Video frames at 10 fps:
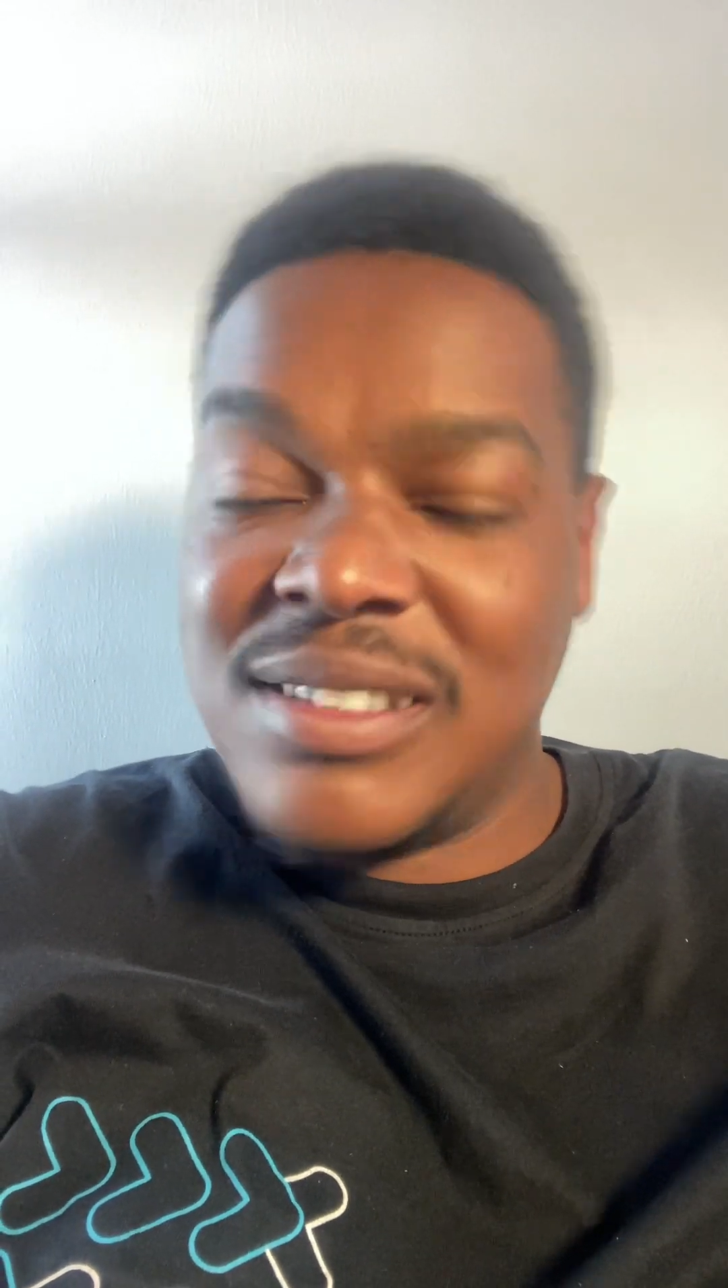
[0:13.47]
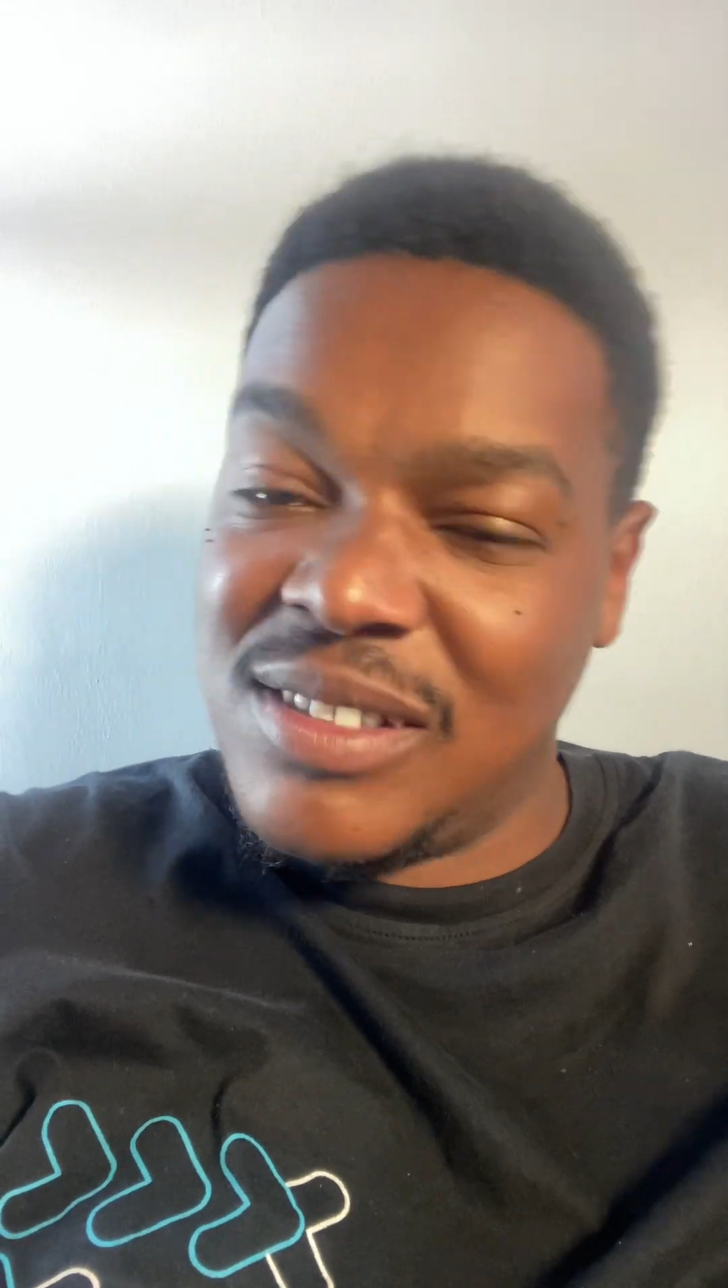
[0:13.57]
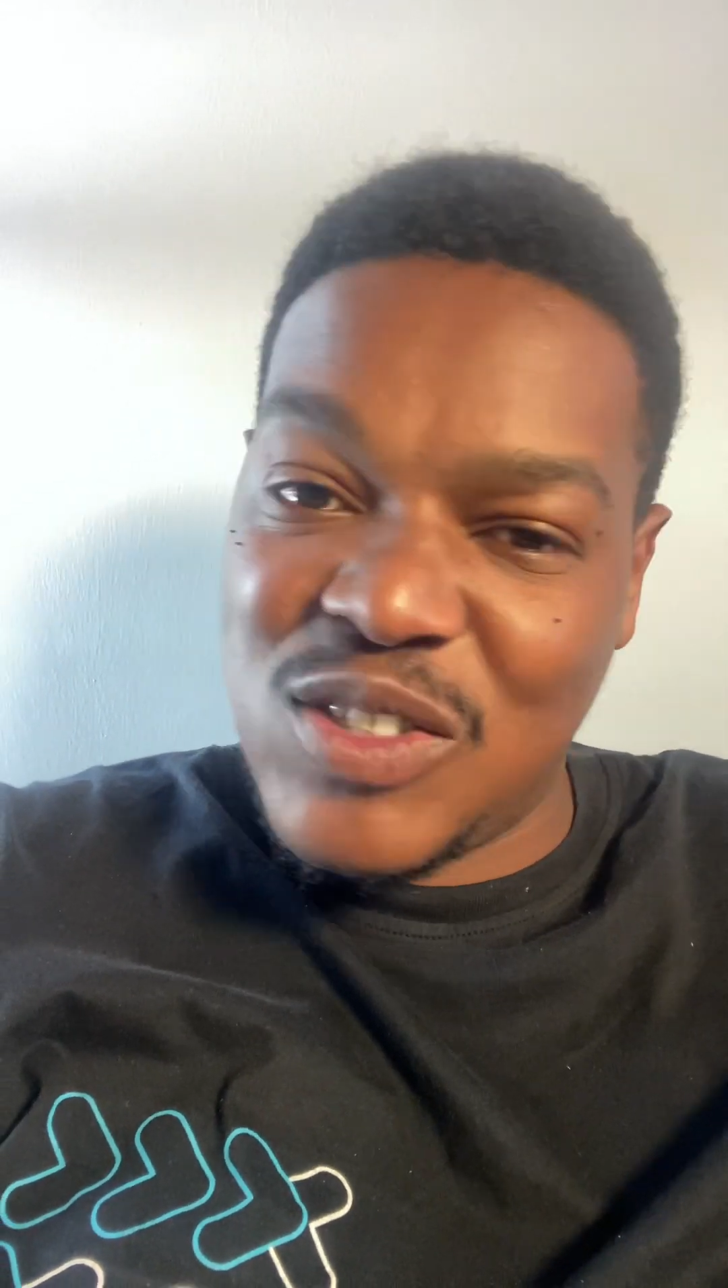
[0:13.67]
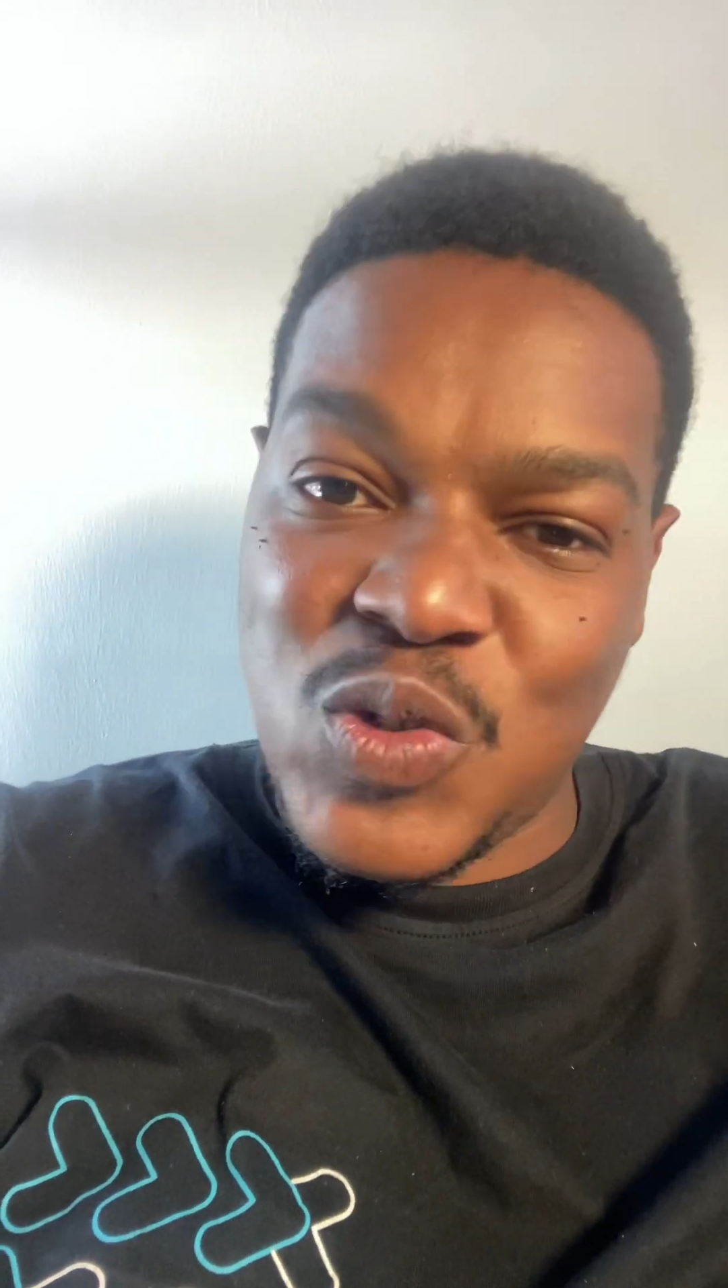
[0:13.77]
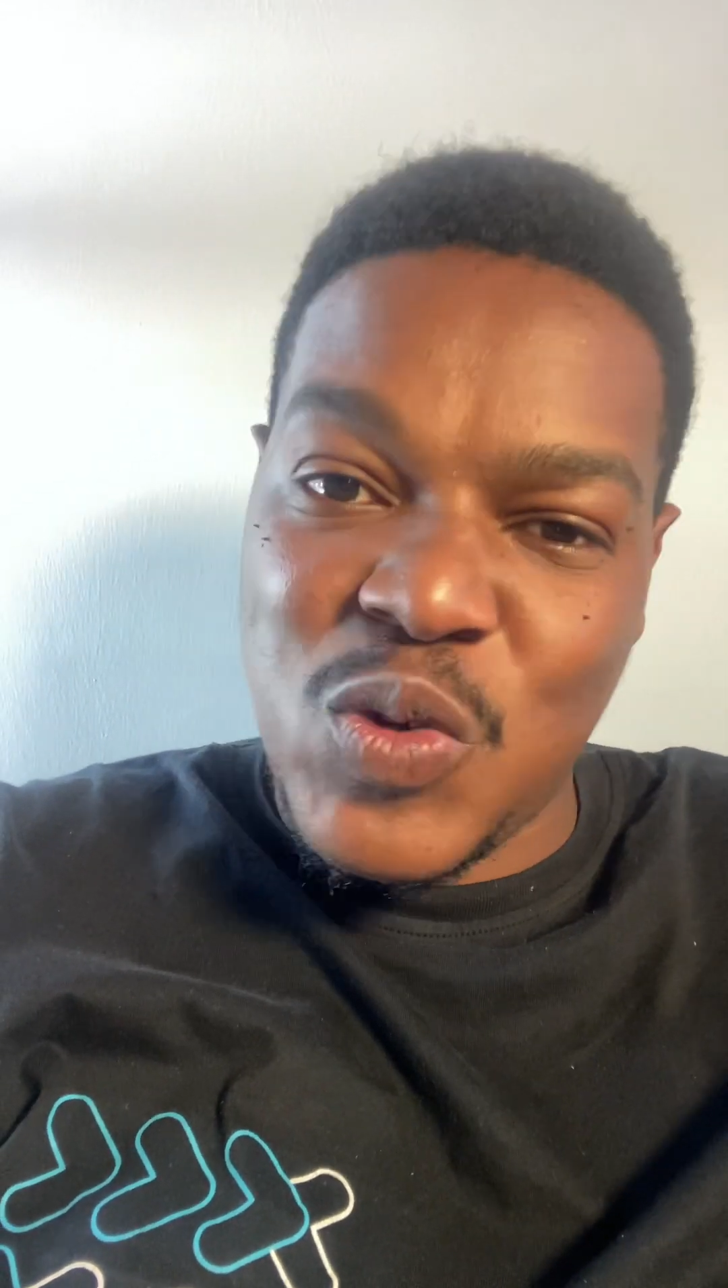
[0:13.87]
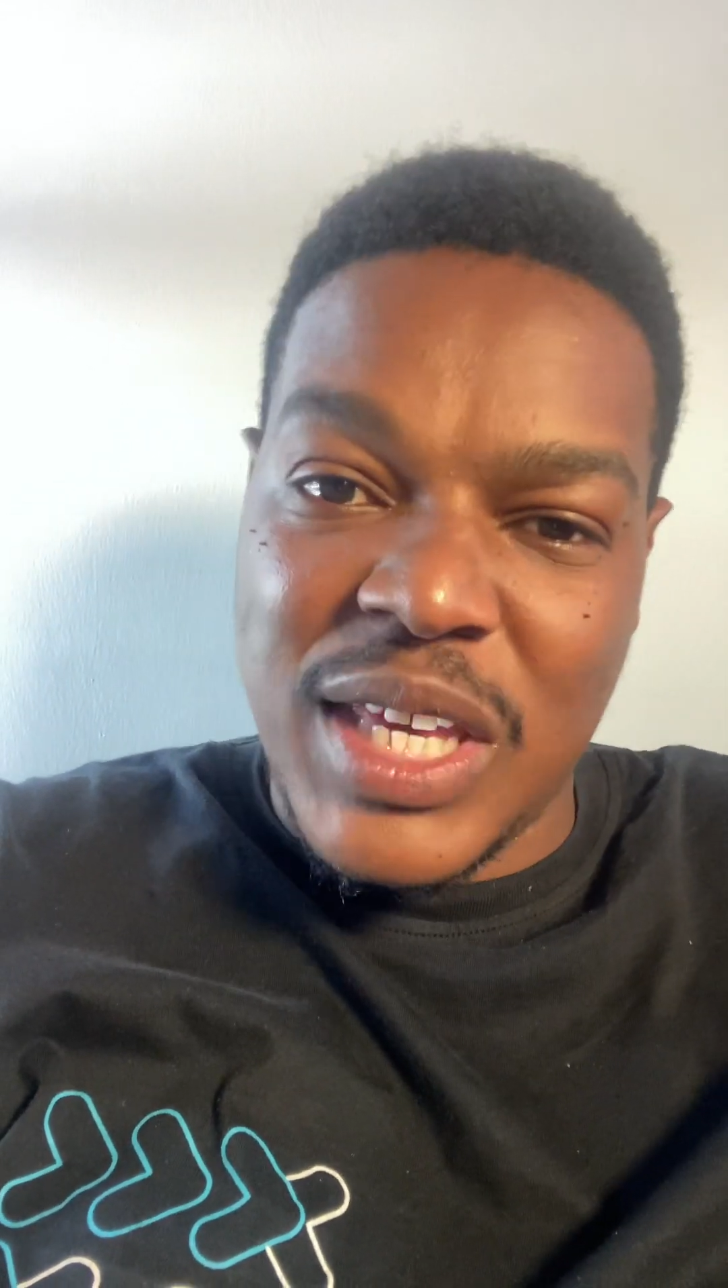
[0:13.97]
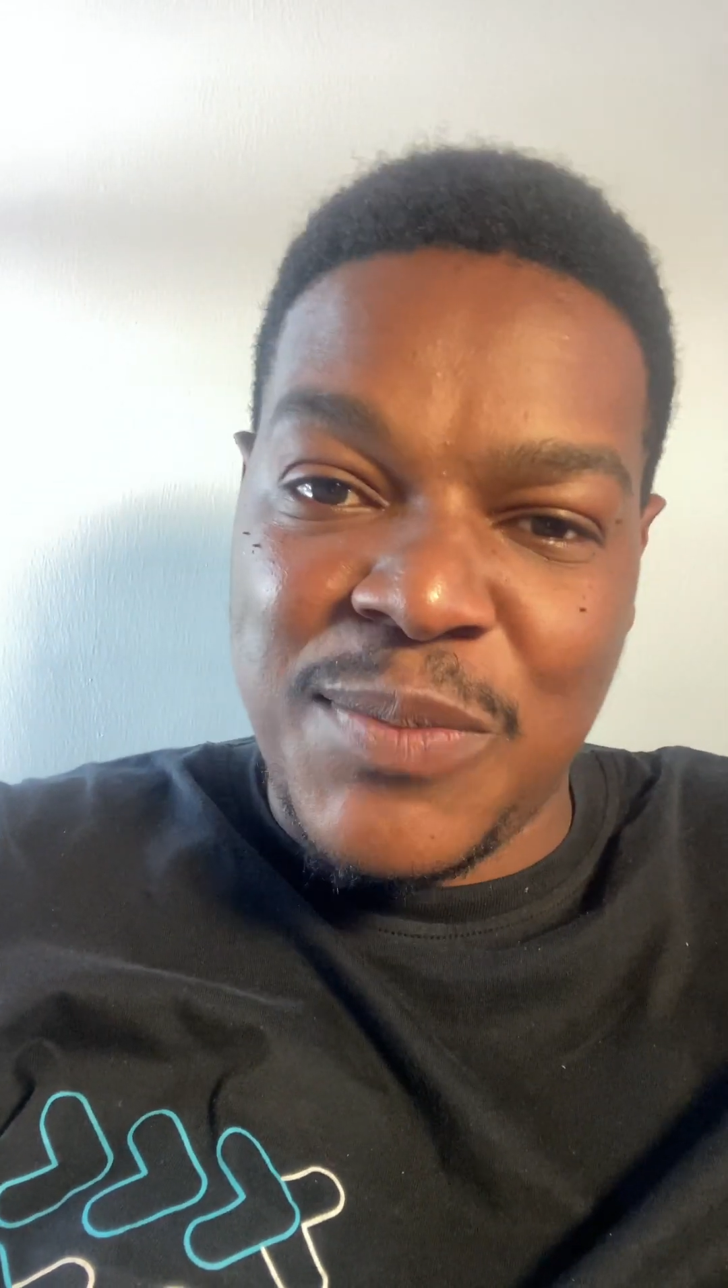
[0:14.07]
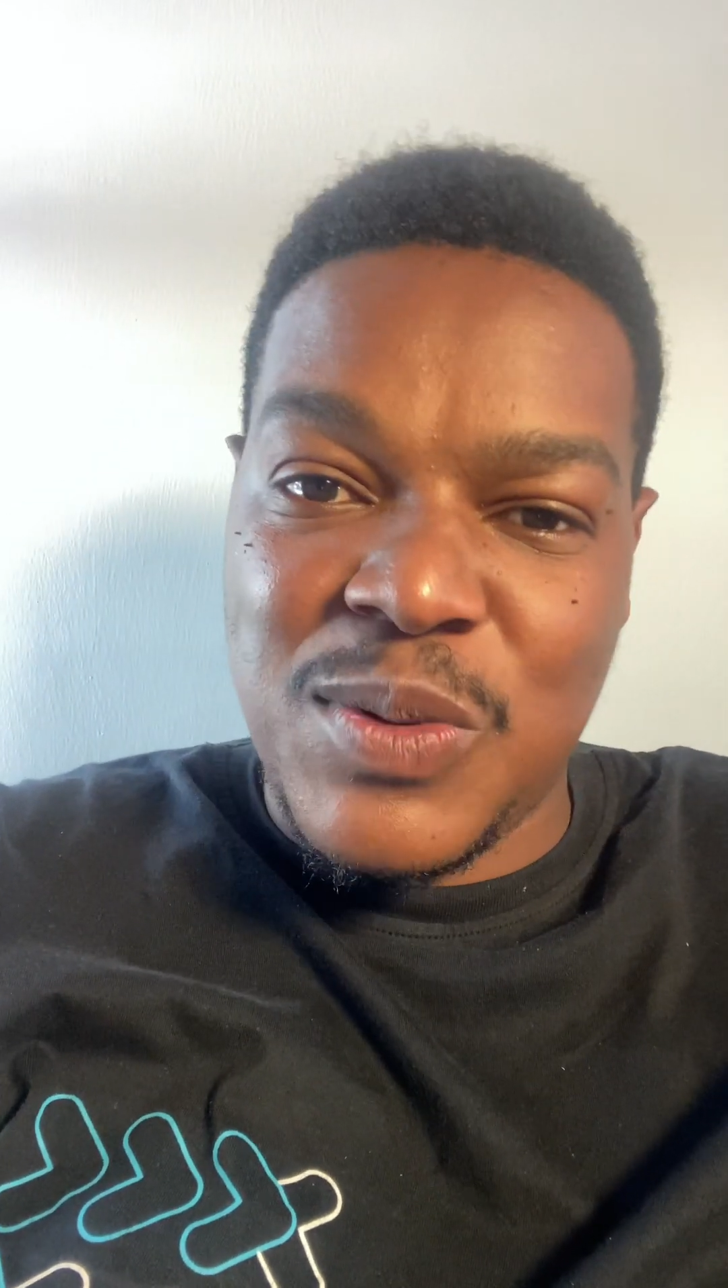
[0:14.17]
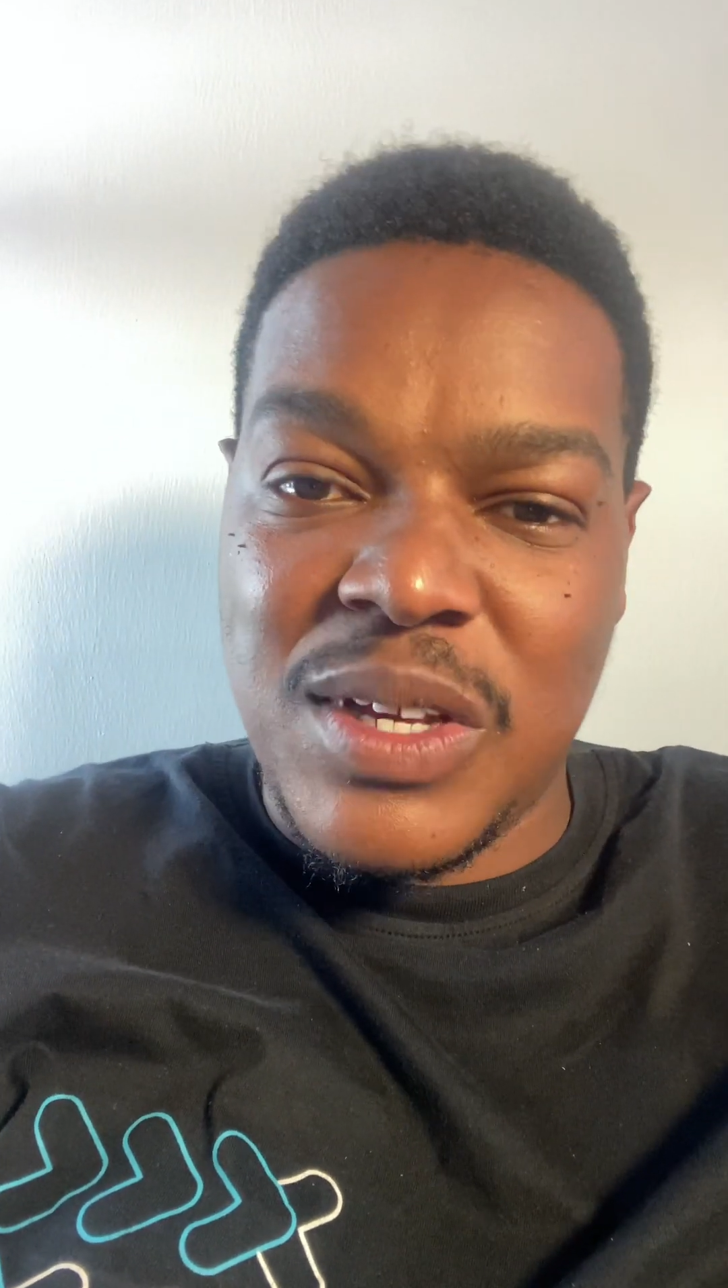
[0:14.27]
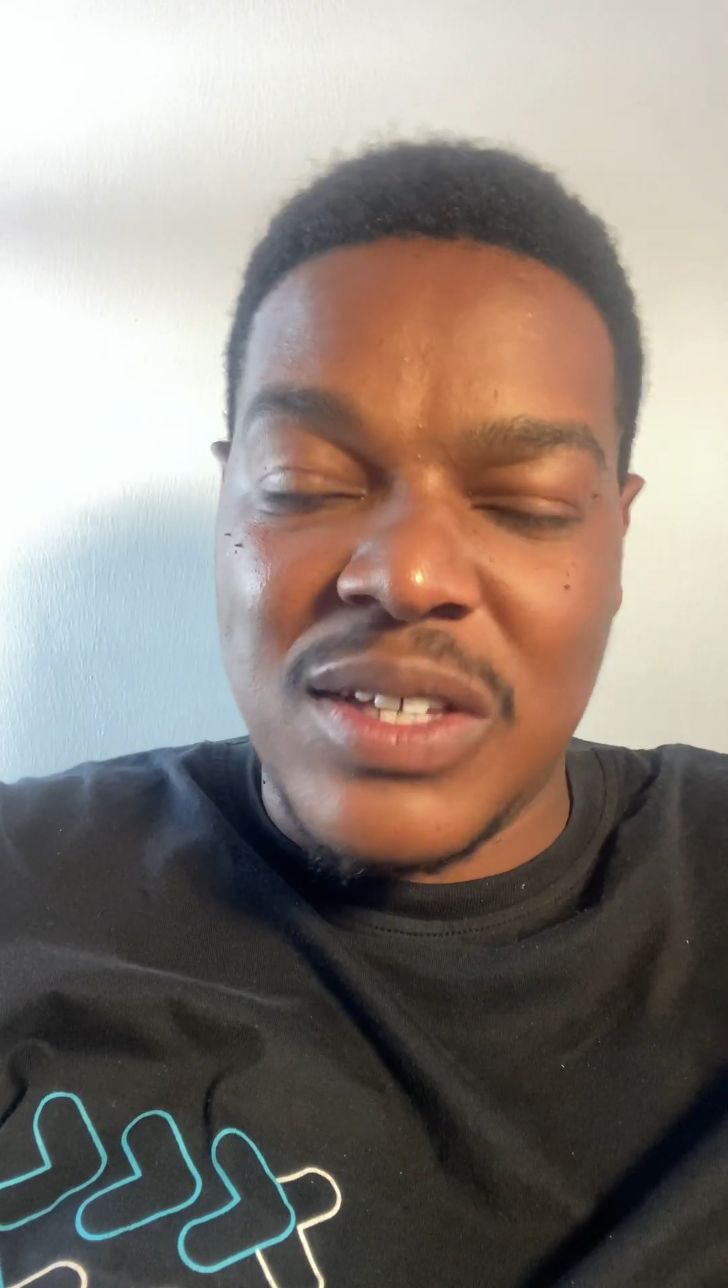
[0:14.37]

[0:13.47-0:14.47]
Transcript: just keep